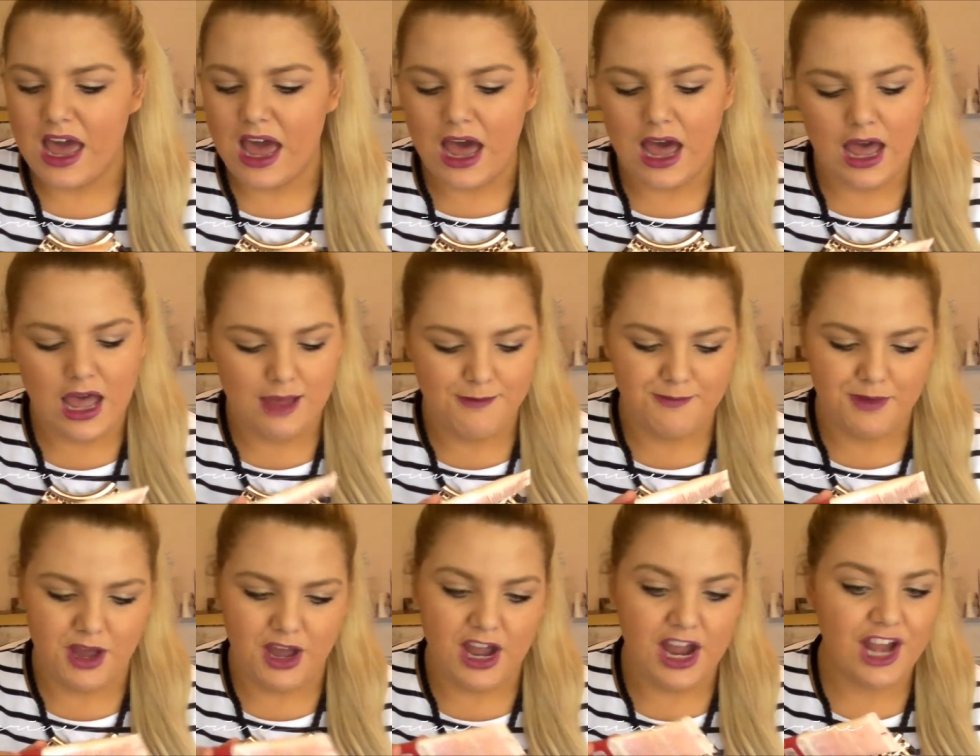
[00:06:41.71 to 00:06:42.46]

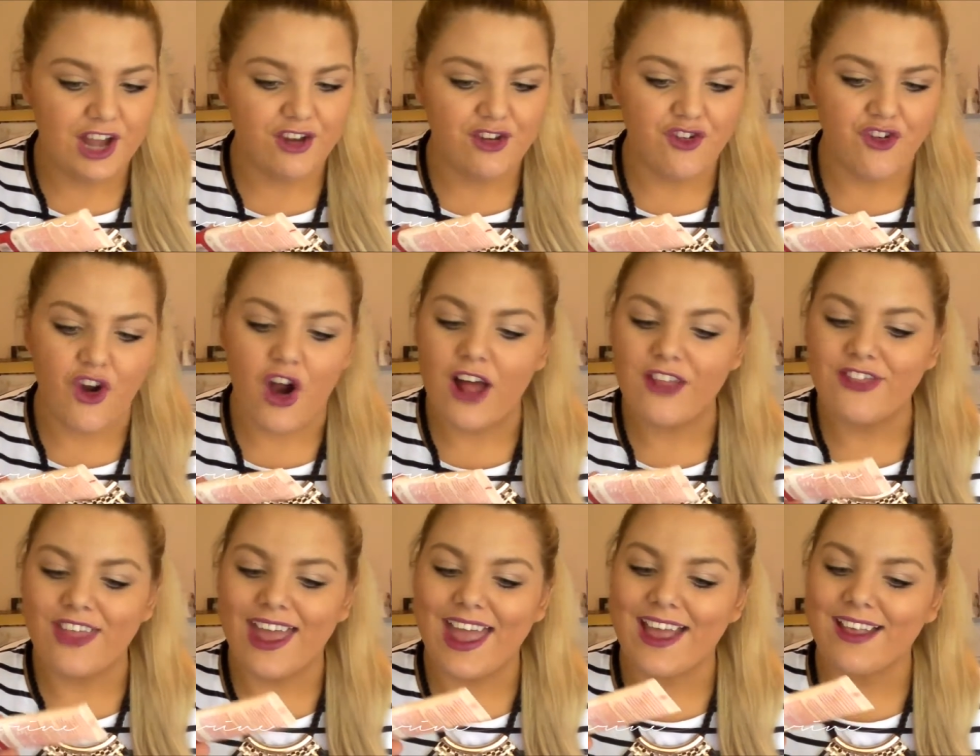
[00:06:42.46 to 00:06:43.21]
I
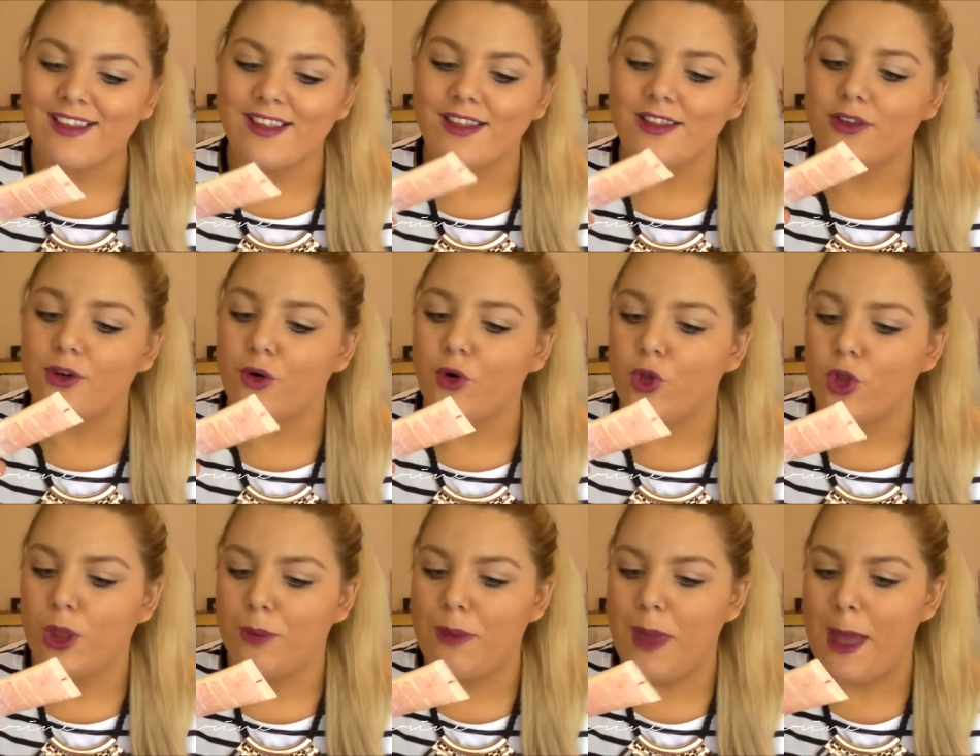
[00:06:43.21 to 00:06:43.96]
tried the Essence
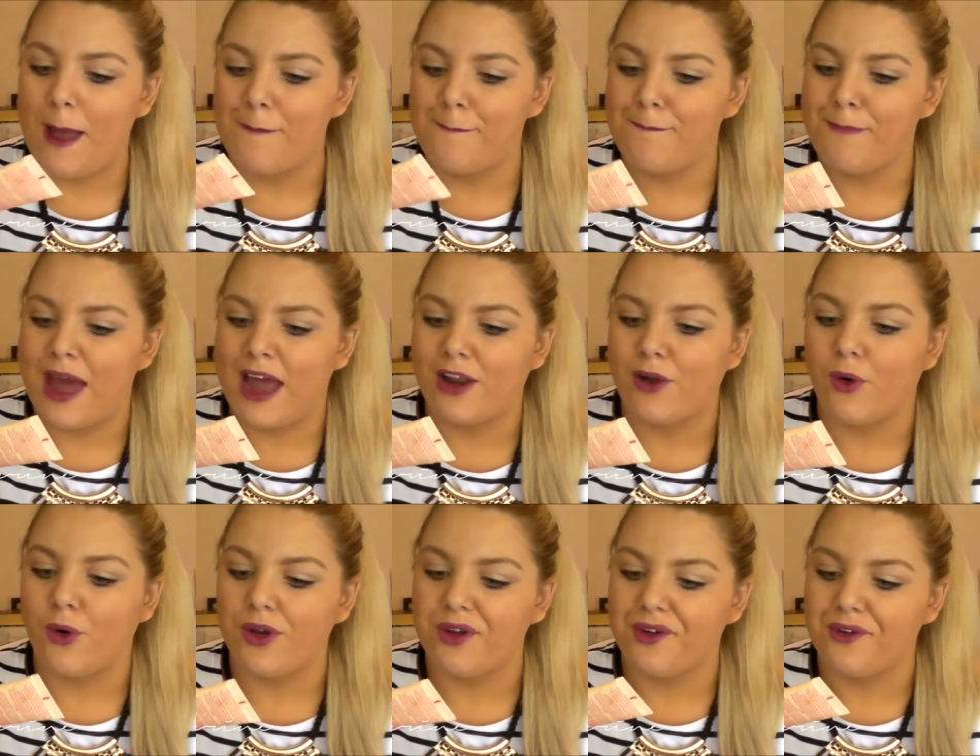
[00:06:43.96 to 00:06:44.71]
All About Matte
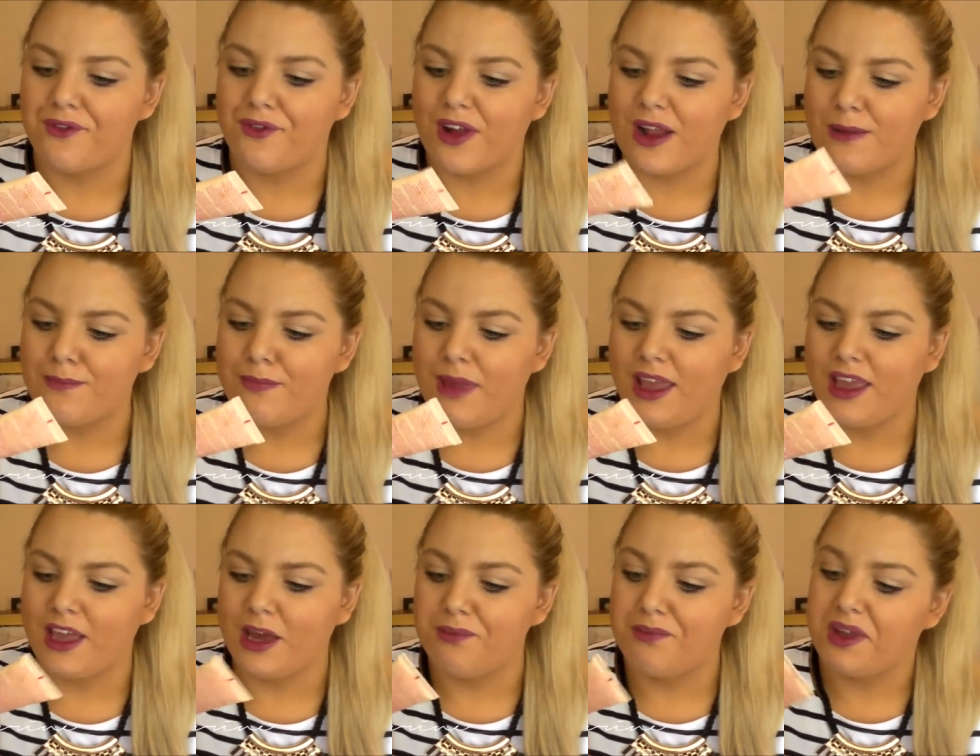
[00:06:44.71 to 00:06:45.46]
Oil-Free
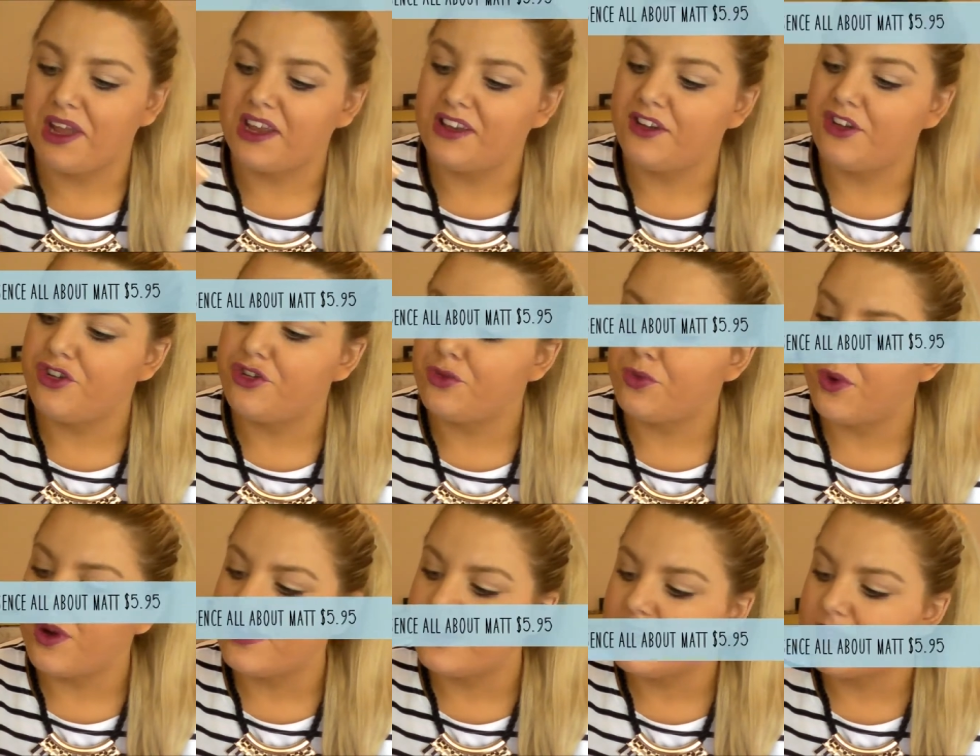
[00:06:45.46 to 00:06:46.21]
Makeup in
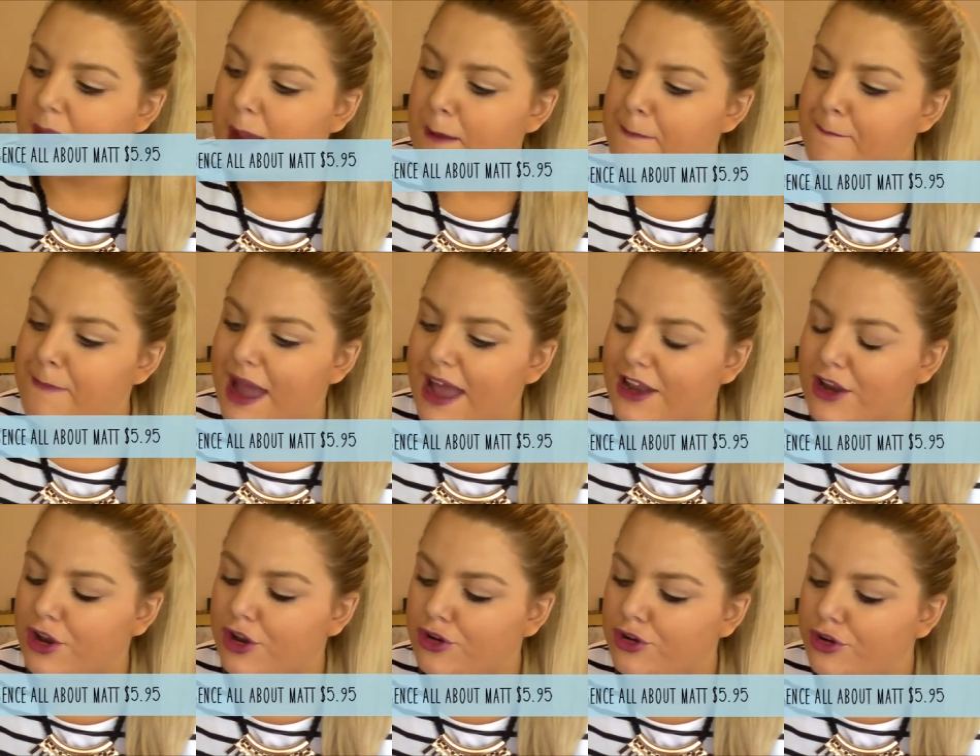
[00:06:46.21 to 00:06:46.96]
20 Matte
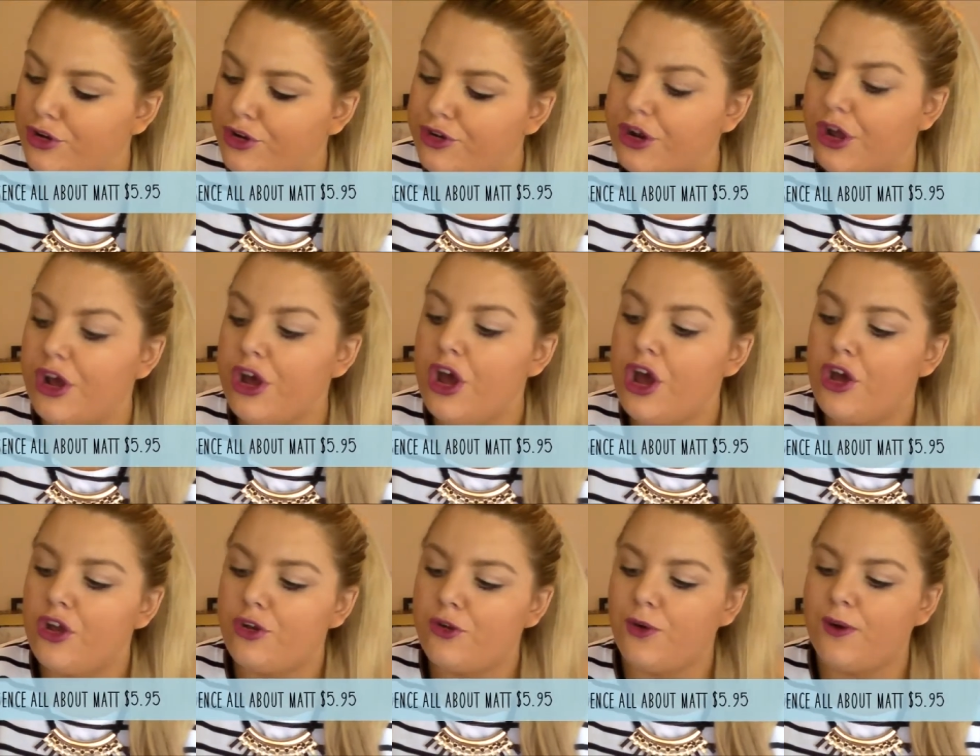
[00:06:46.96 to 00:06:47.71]
Nude
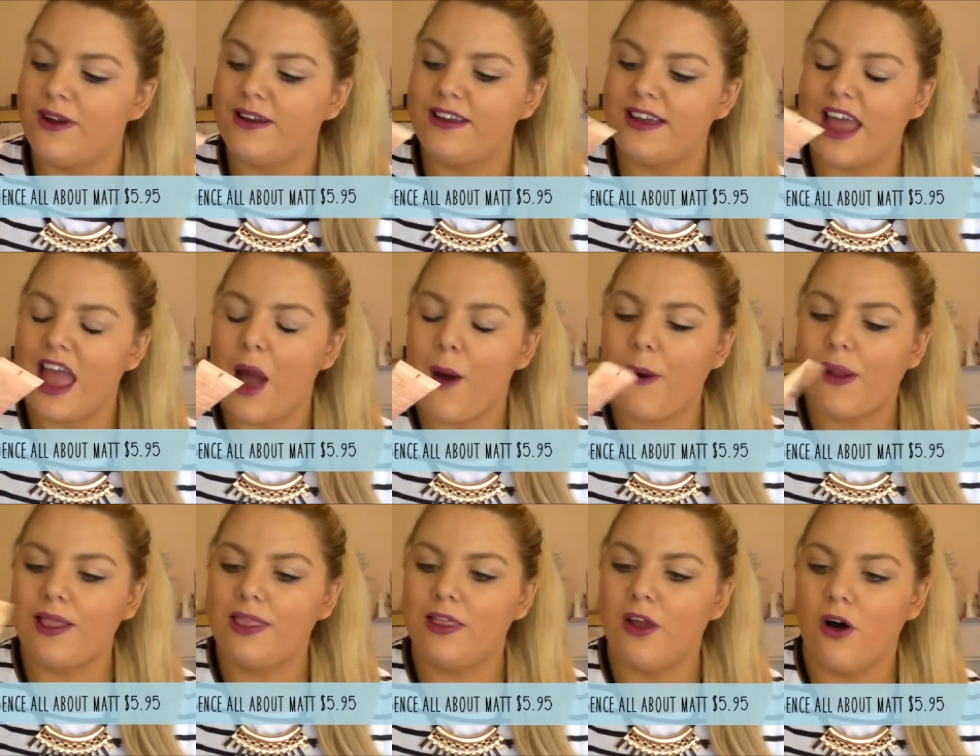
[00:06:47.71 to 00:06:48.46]

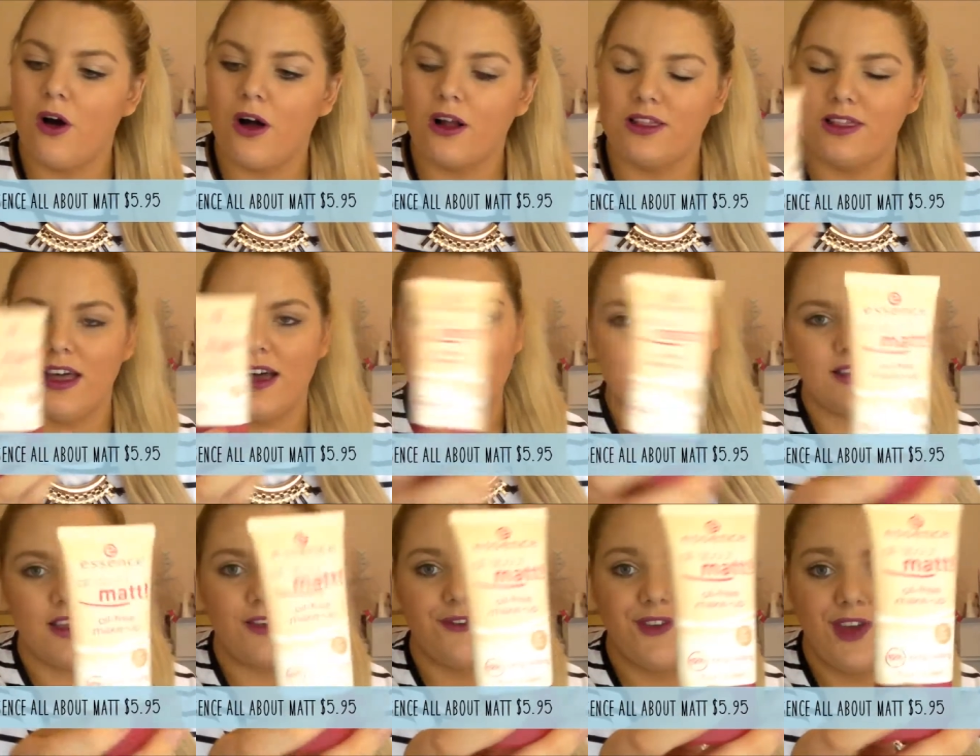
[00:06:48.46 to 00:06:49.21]
20-hour long
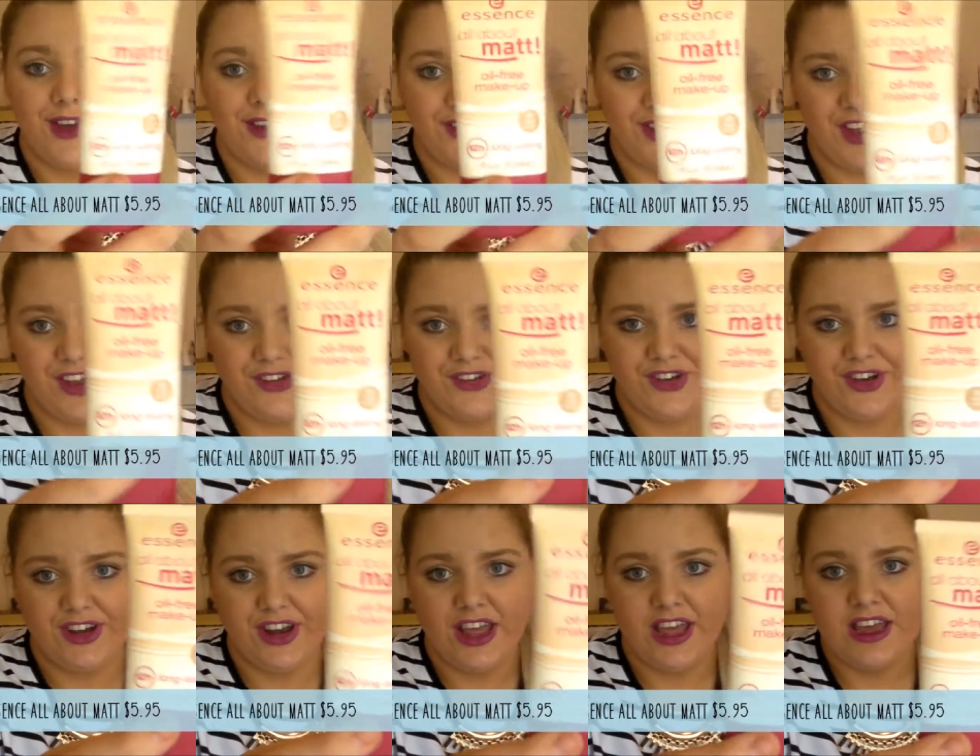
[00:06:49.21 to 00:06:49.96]
lasting
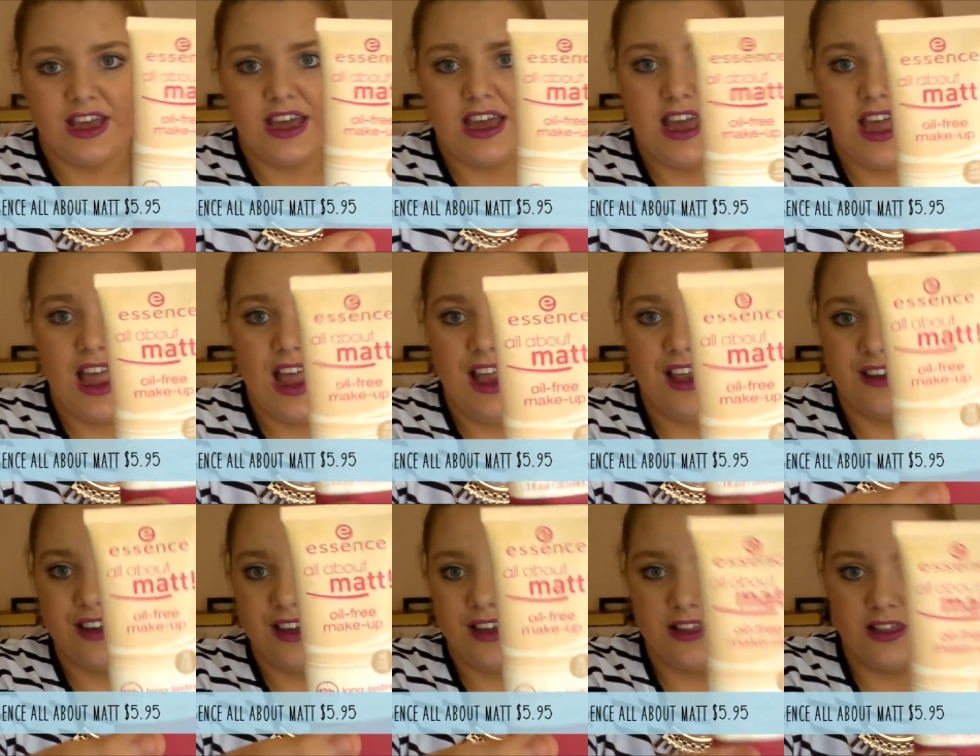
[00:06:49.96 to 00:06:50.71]
foundation.
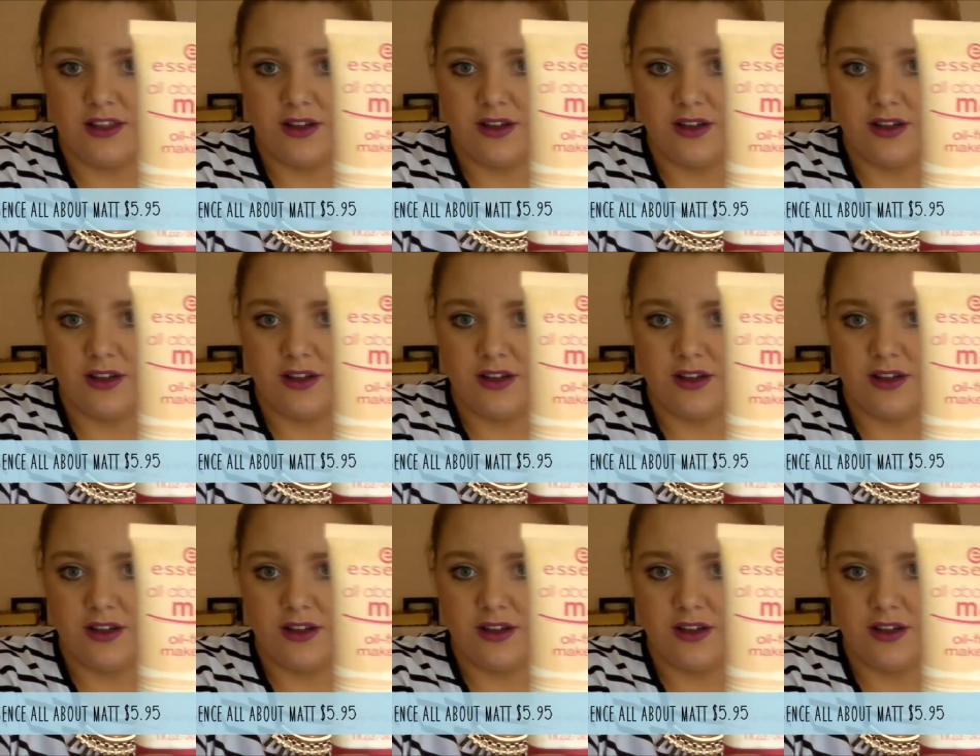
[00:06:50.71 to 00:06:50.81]
And it